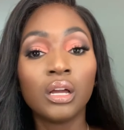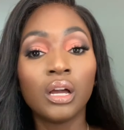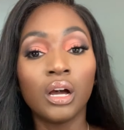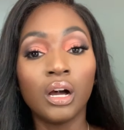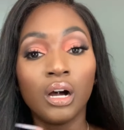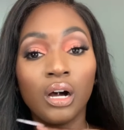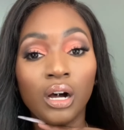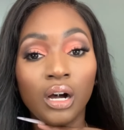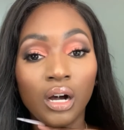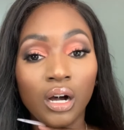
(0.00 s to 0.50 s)

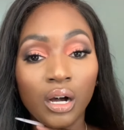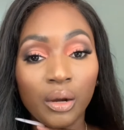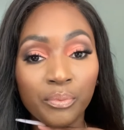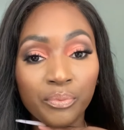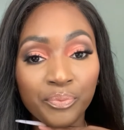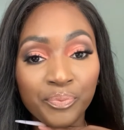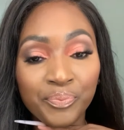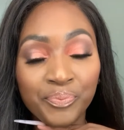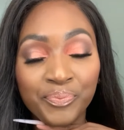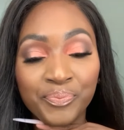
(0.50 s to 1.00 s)
As
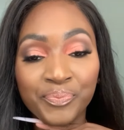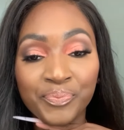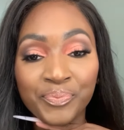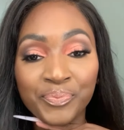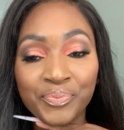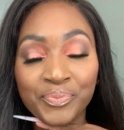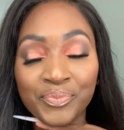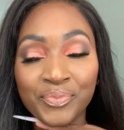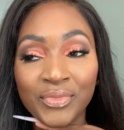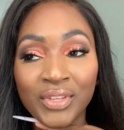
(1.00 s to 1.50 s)

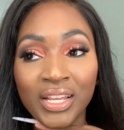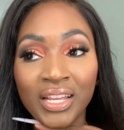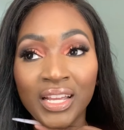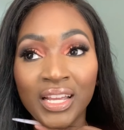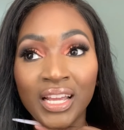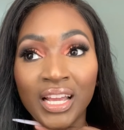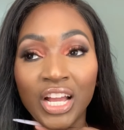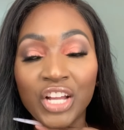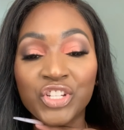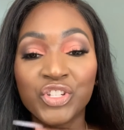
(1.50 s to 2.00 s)

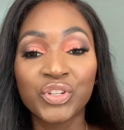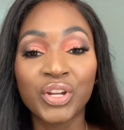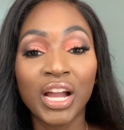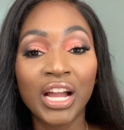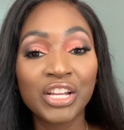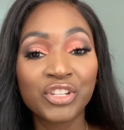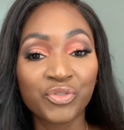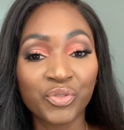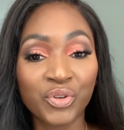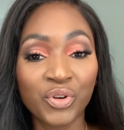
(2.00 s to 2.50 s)
you
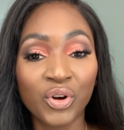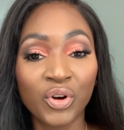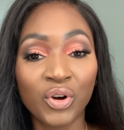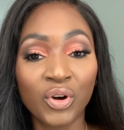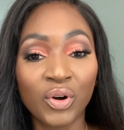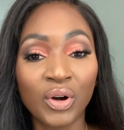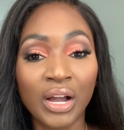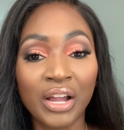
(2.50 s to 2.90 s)
guys recall,